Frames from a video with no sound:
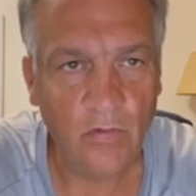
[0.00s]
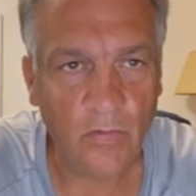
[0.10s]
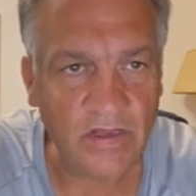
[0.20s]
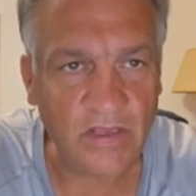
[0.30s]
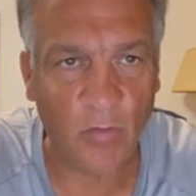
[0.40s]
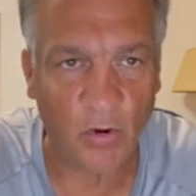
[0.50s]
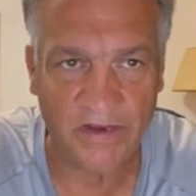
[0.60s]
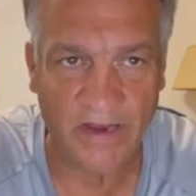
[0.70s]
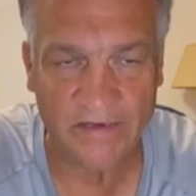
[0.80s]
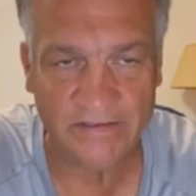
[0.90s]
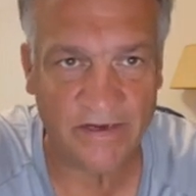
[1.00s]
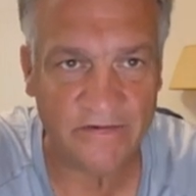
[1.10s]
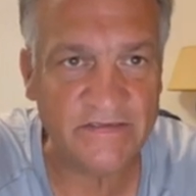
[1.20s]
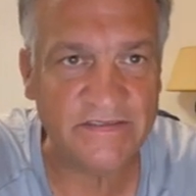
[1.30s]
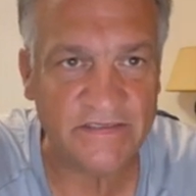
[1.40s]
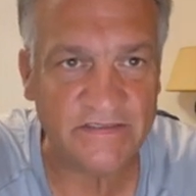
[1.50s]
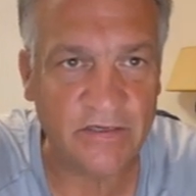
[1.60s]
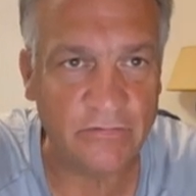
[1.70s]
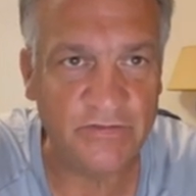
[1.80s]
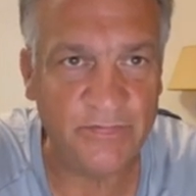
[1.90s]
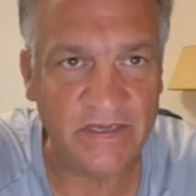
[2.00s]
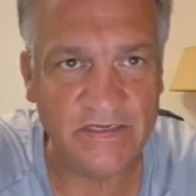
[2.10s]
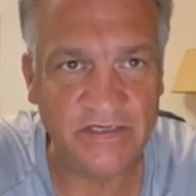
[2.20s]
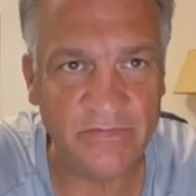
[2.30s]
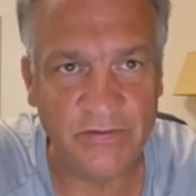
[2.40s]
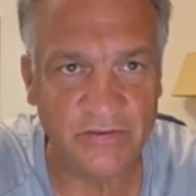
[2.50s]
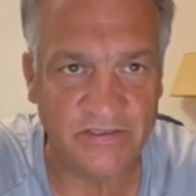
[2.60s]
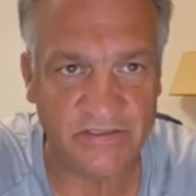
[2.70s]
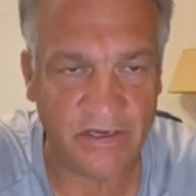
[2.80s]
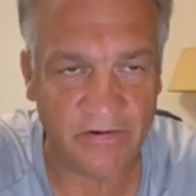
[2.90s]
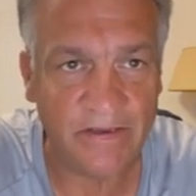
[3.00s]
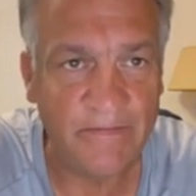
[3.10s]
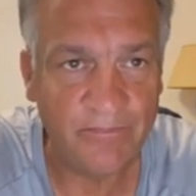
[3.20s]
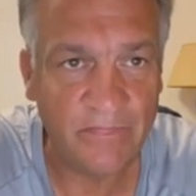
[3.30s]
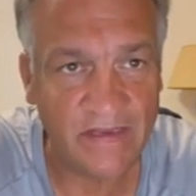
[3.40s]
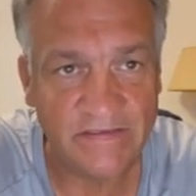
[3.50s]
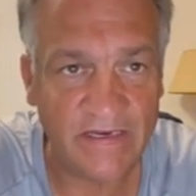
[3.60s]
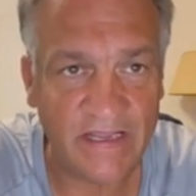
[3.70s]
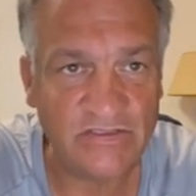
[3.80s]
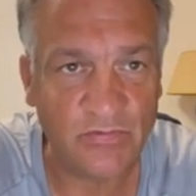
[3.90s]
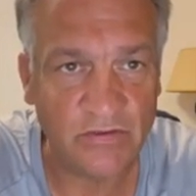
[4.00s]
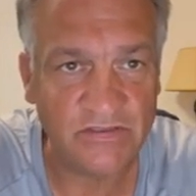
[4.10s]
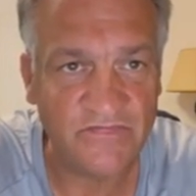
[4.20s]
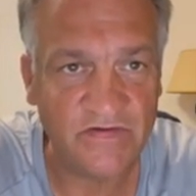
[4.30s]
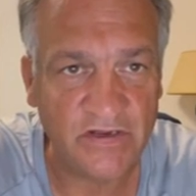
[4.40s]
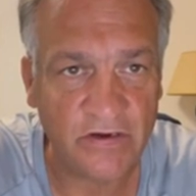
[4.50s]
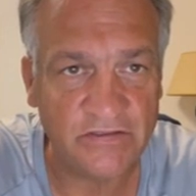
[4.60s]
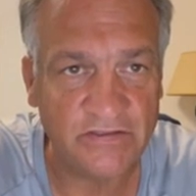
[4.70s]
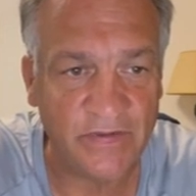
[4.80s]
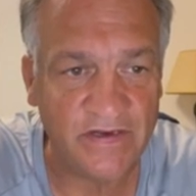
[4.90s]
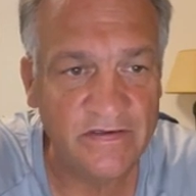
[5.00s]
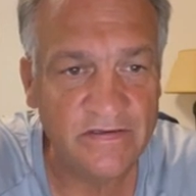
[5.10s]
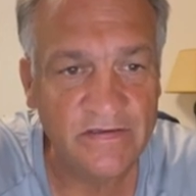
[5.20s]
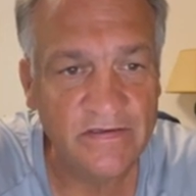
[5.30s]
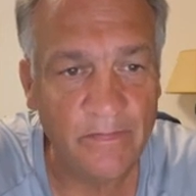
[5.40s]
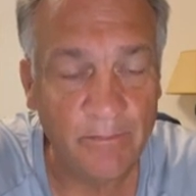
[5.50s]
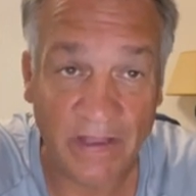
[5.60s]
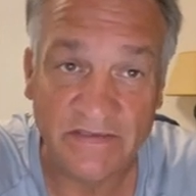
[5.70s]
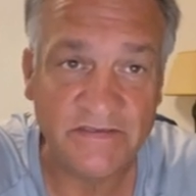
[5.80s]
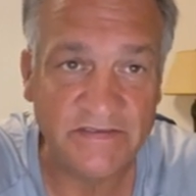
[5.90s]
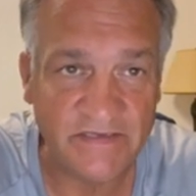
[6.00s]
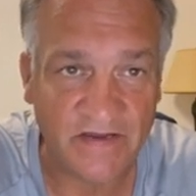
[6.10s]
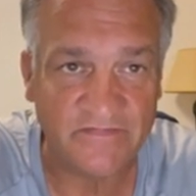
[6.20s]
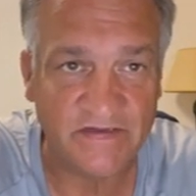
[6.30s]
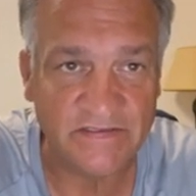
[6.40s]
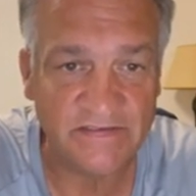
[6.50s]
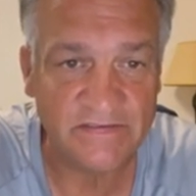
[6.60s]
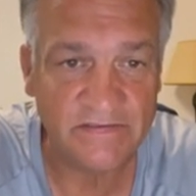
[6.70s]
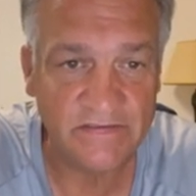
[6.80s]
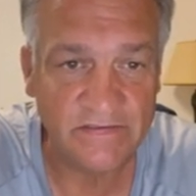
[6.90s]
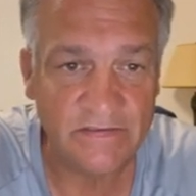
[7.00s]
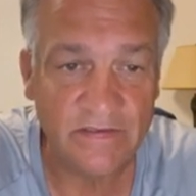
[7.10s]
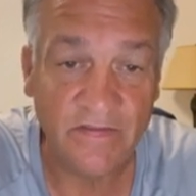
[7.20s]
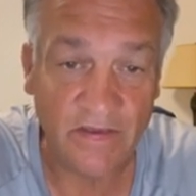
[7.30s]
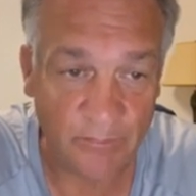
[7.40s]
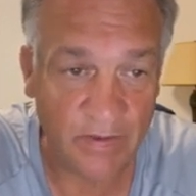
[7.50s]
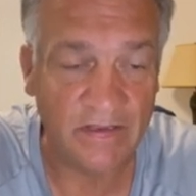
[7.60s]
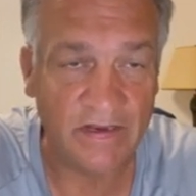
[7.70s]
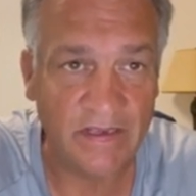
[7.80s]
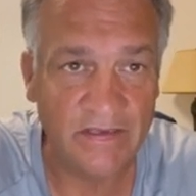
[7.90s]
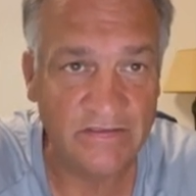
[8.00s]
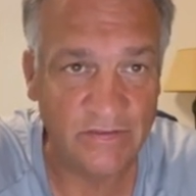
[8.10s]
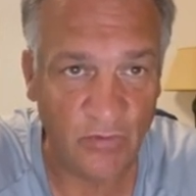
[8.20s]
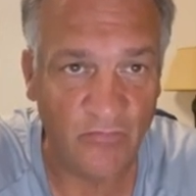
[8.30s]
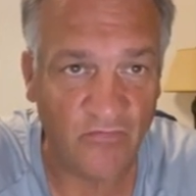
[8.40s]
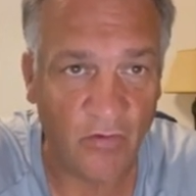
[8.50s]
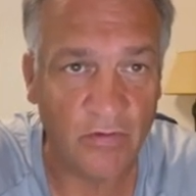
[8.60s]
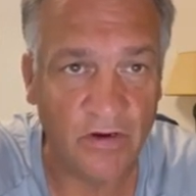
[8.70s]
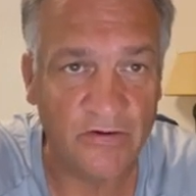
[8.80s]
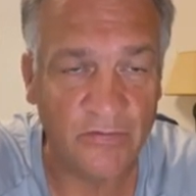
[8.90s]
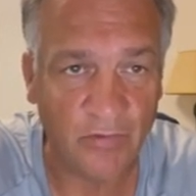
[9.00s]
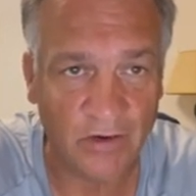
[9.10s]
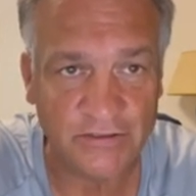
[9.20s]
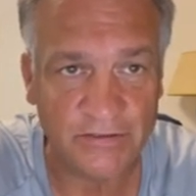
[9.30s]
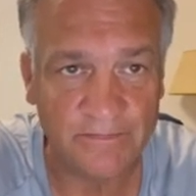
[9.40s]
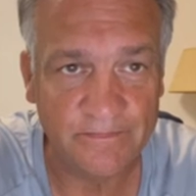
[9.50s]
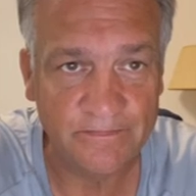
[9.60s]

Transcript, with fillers: Well, good morning out there. This is Coach P. Jim Pusateri, and today's words of encouragement mental toughness, the ability to move forward under pressure.